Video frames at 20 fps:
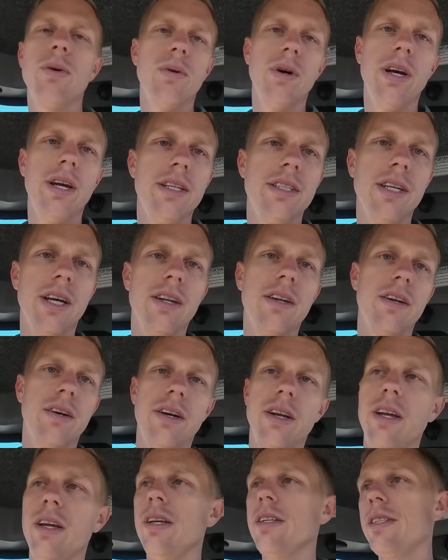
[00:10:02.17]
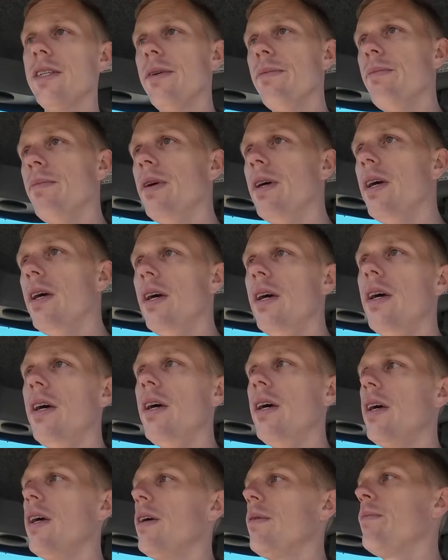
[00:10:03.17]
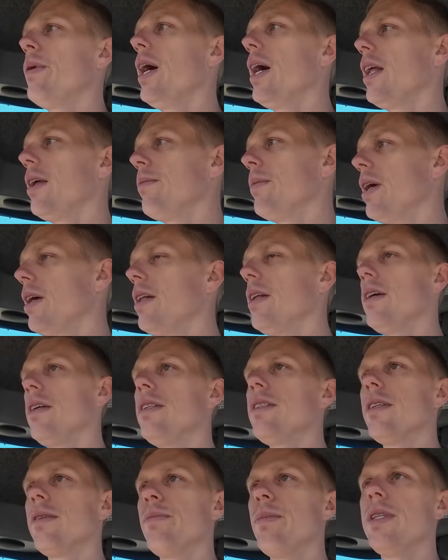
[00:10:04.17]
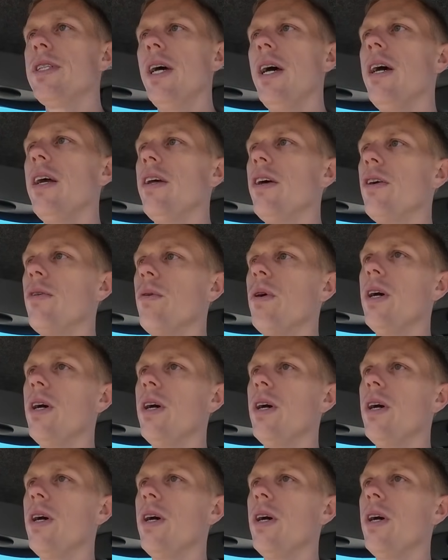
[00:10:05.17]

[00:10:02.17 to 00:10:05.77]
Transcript: weeds under here, some paddy melons and potato